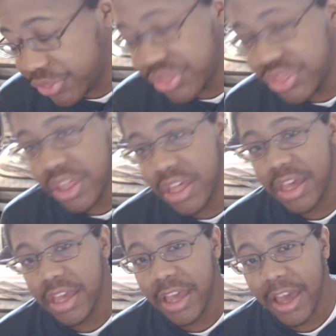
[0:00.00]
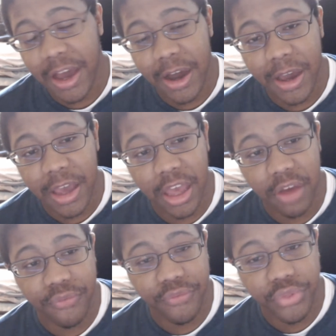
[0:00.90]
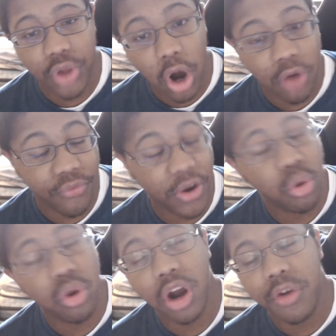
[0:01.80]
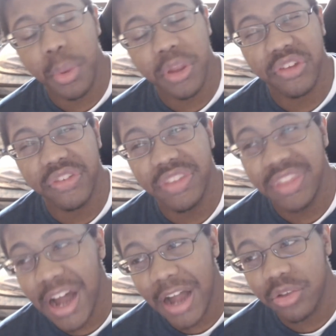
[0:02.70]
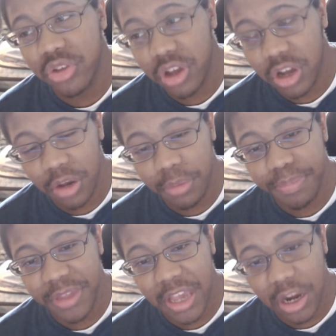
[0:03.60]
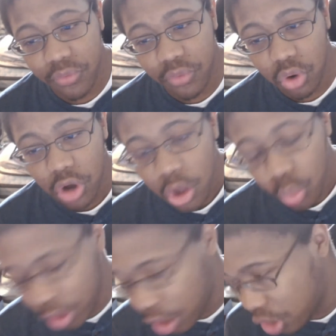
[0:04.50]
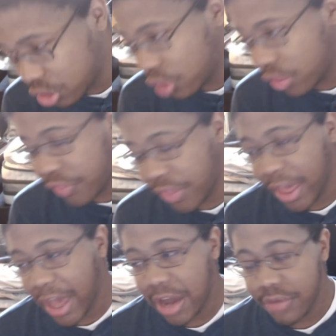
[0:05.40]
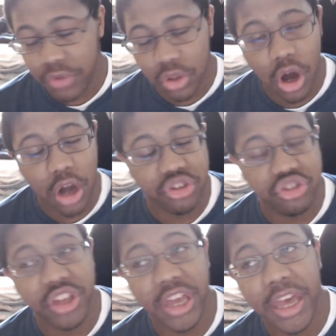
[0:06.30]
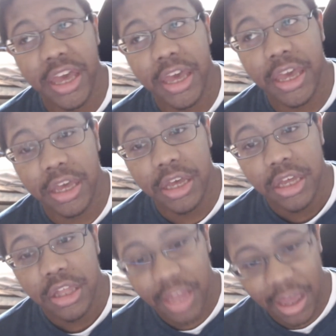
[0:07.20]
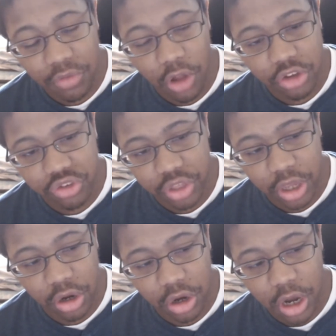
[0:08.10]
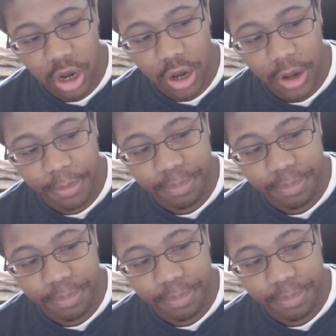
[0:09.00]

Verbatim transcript: the uh, if our federal government does not uh, be careful. We all know that they have launched a they have launched their uh,